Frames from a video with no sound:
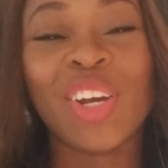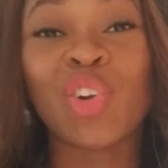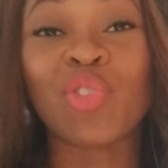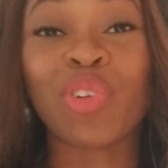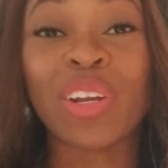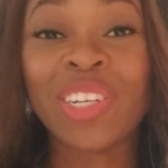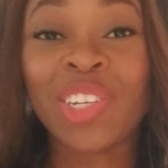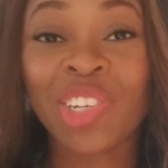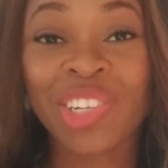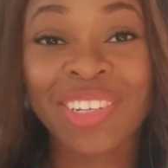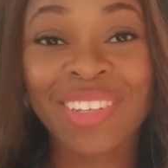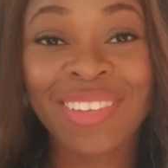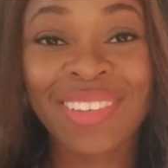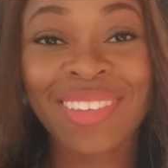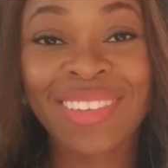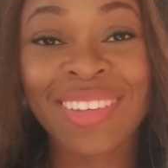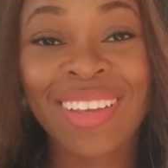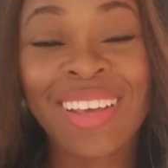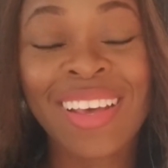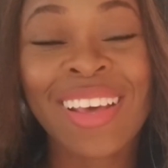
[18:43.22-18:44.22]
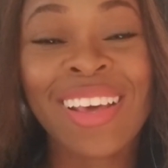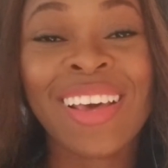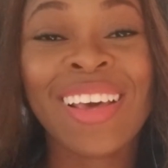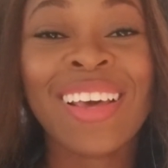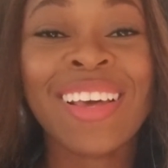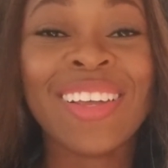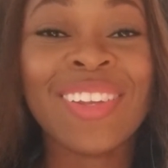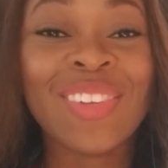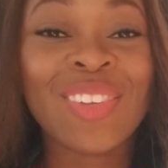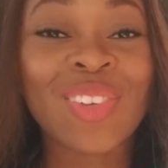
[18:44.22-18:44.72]
gracious
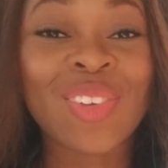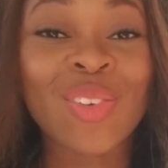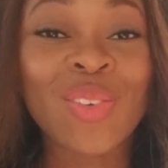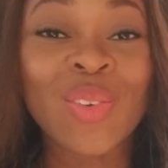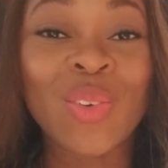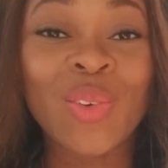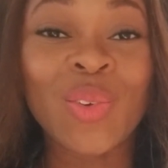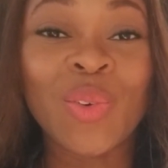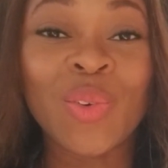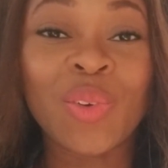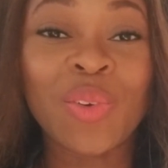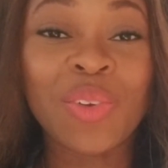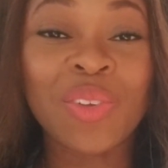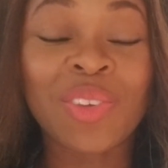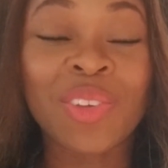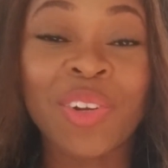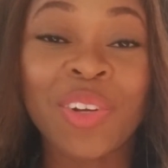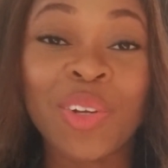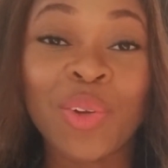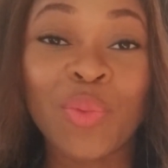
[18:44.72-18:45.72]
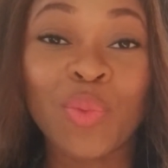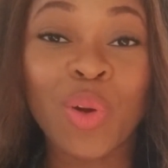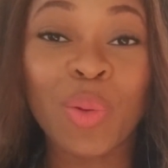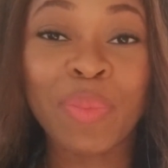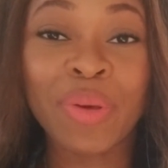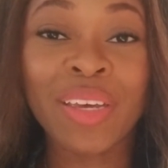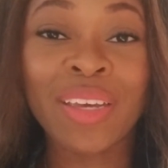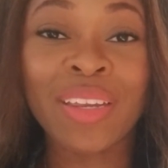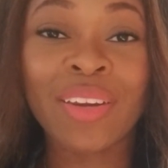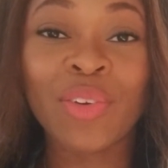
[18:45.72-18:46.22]
to certain
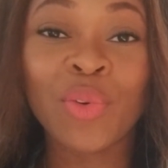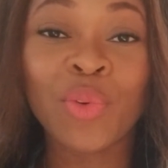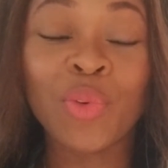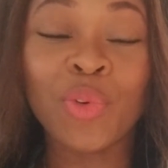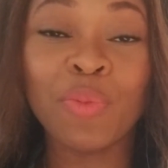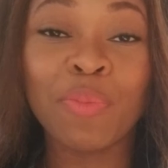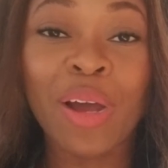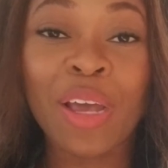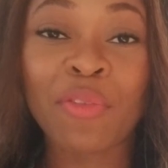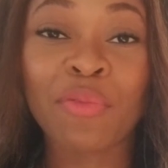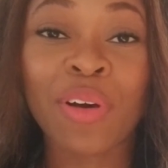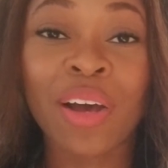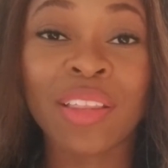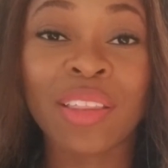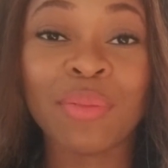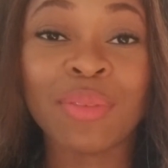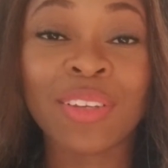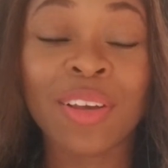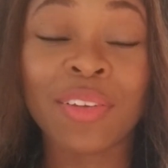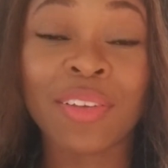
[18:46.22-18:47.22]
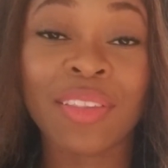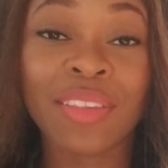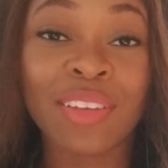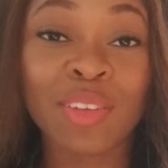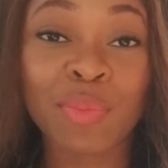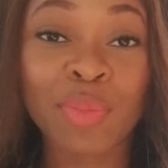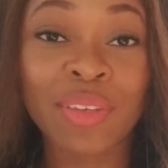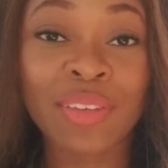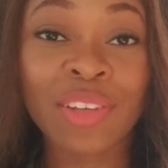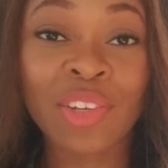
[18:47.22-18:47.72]
women who might find themselves in
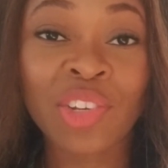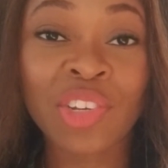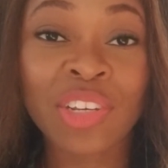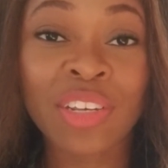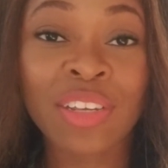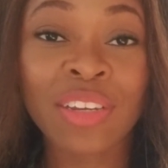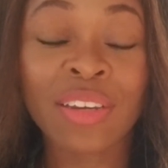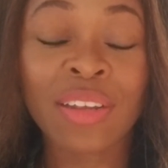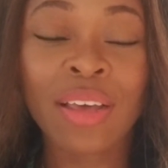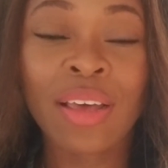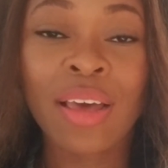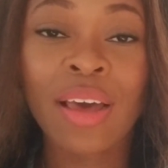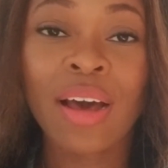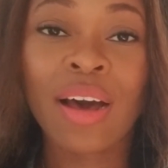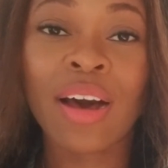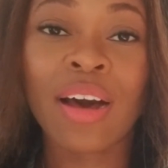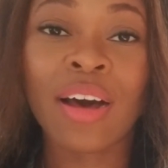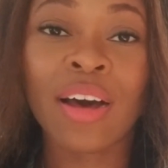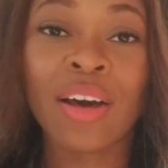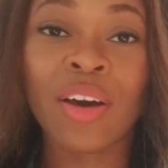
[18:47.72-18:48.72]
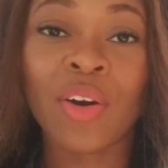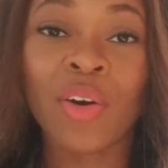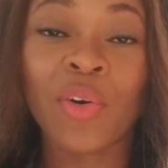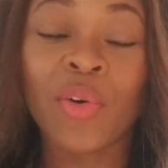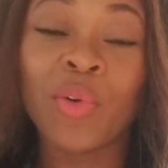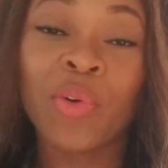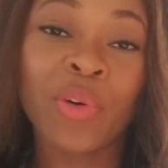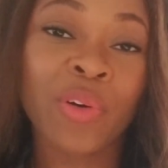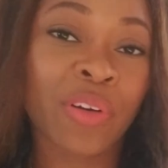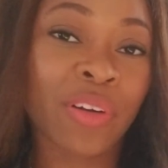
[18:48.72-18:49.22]
this position?
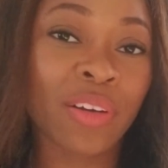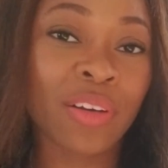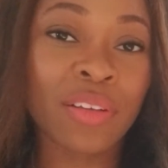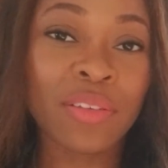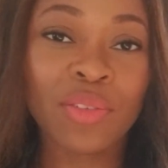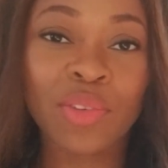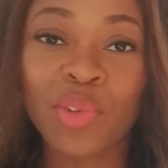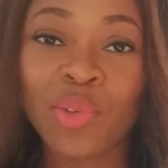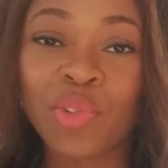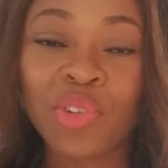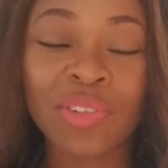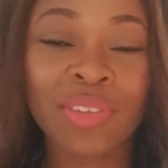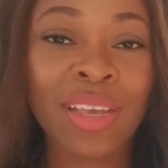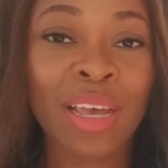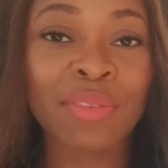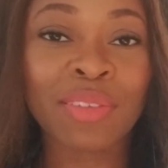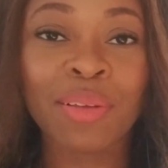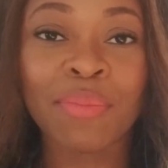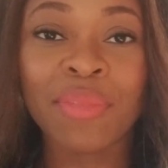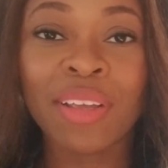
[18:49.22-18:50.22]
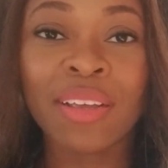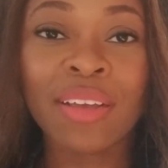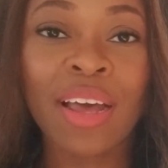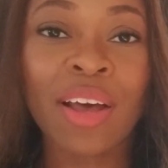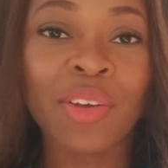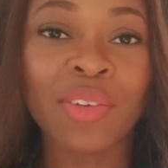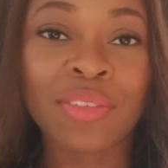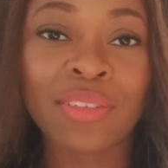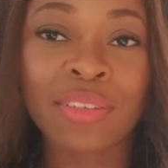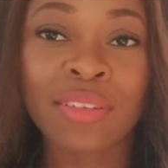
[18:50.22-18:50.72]
Or do you just have something
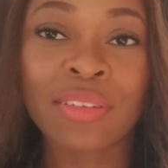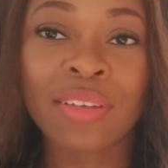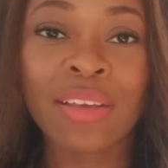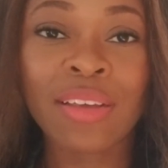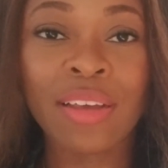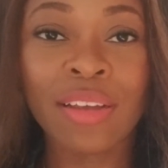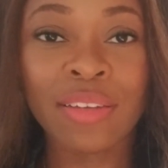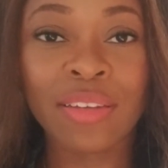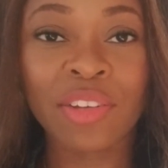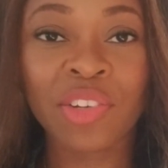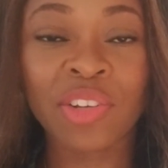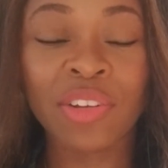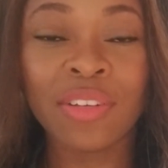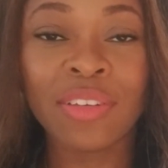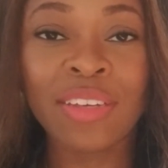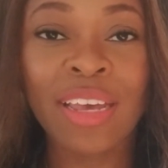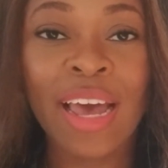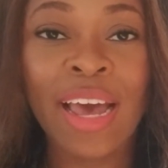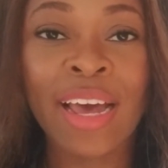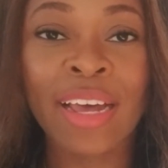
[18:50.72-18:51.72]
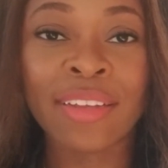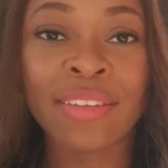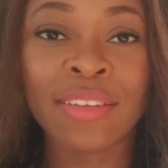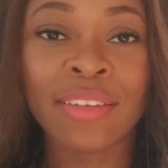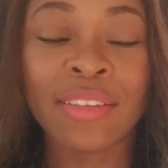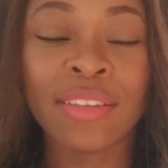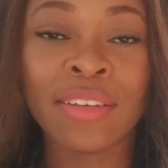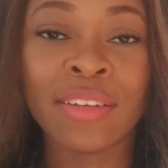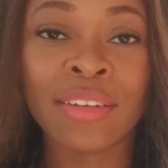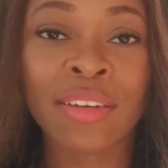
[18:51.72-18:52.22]
else additional to add
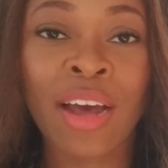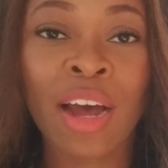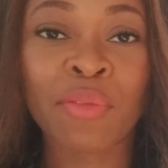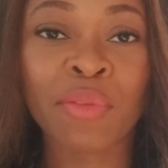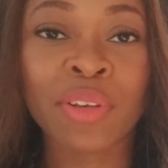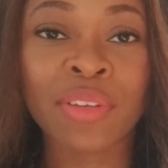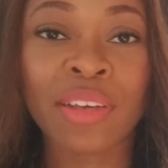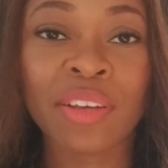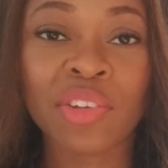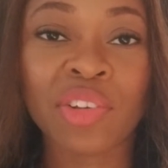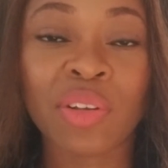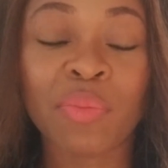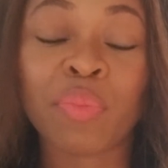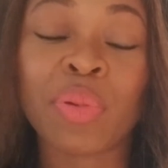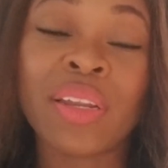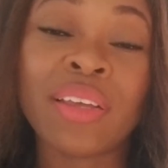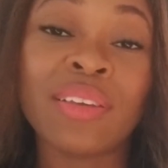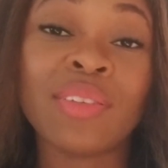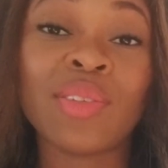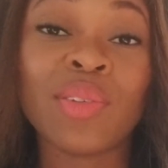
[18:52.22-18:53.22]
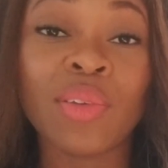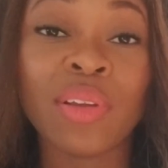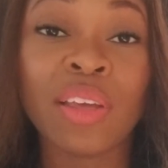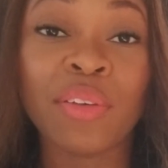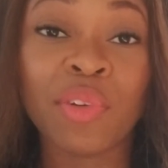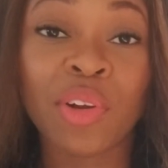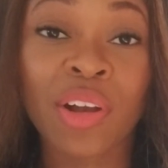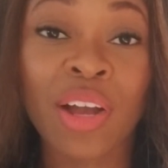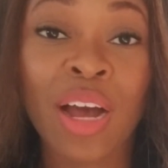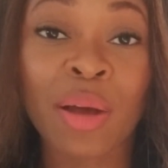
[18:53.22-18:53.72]
to the conversation? Please do
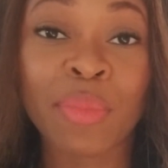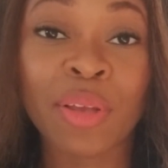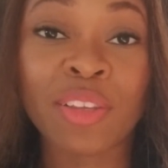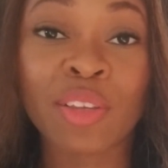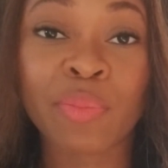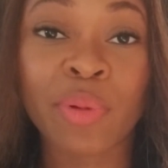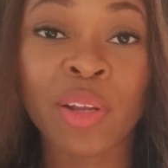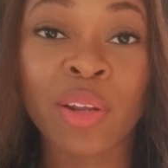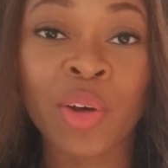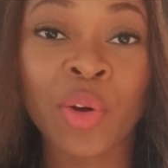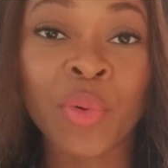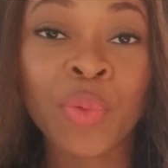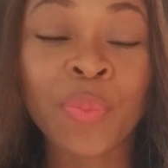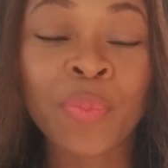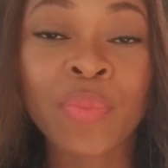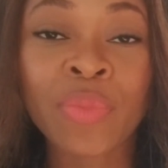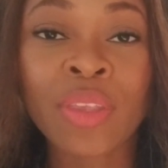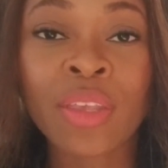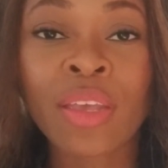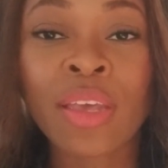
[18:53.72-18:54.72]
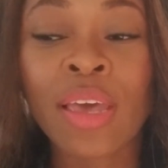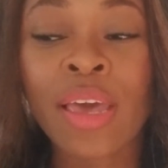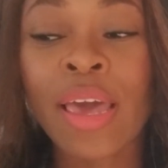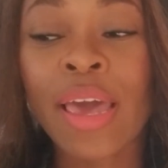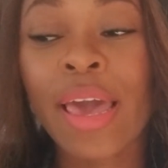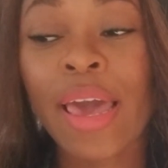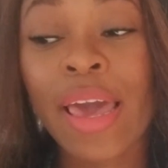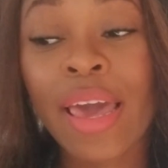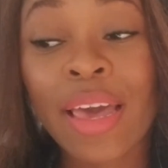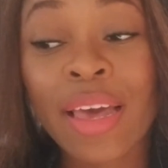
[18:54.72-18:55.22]
leave your comments below.
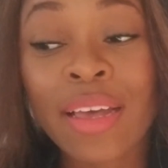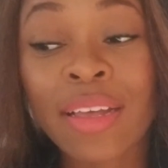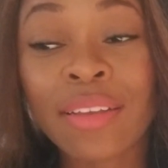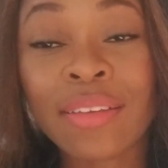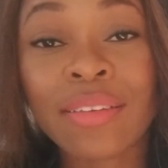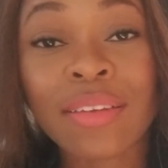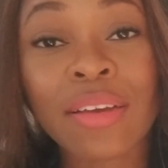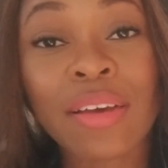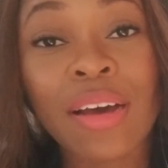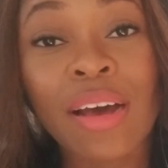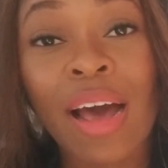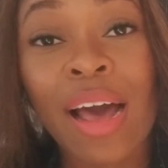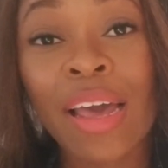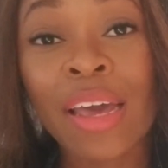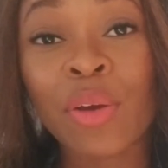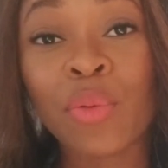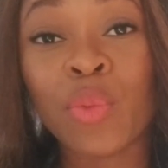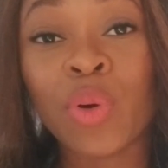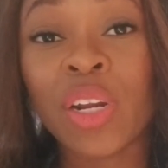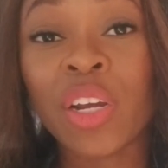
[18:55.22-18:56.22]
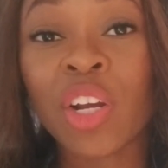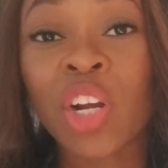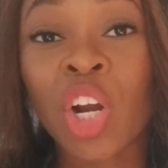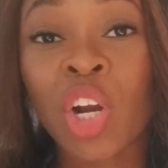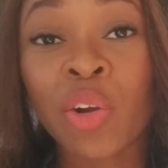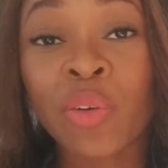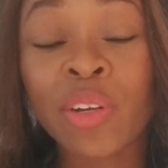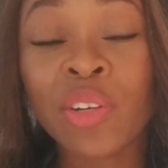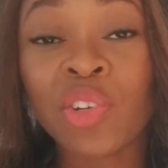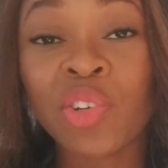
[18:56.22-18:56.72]
And I would
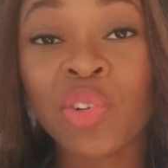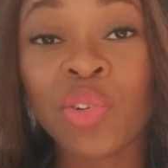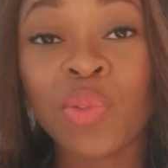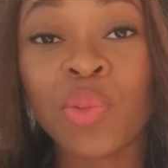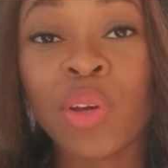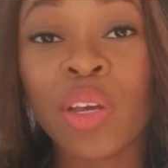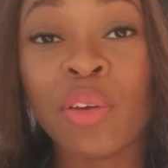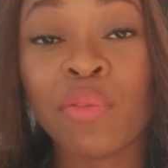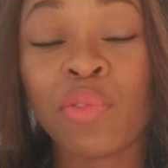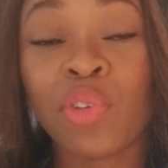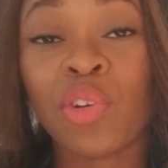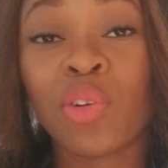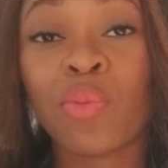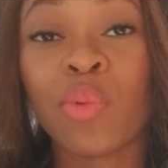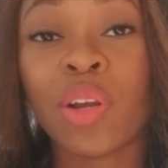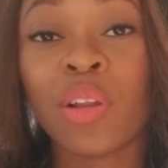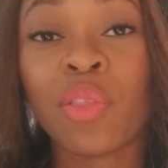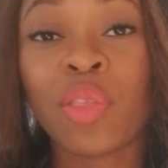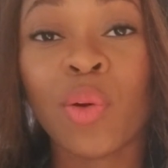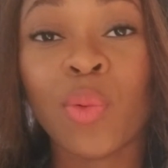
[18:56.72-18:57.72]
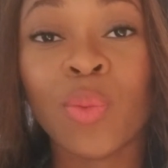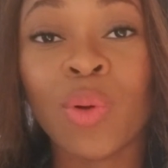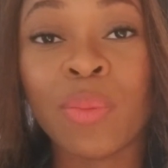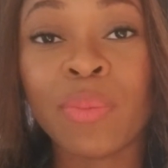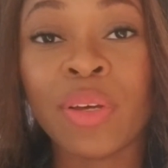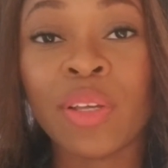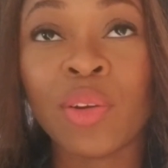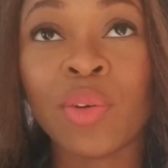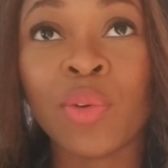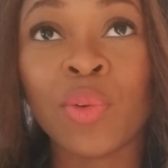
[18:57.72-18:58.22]
encourage you, if you're one of the
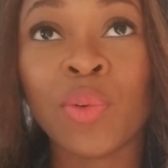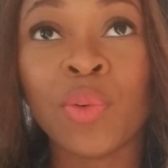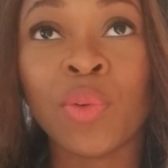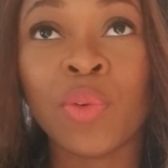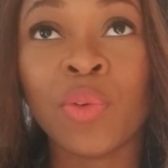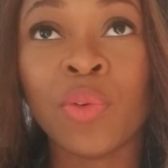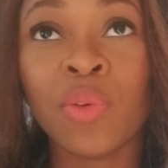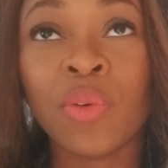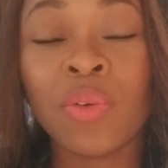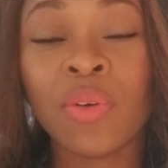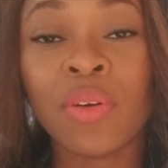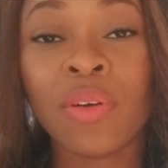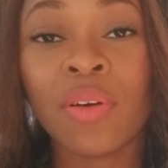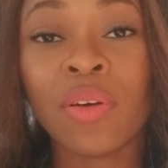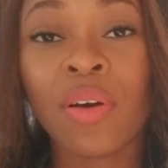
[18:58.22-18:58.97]
women who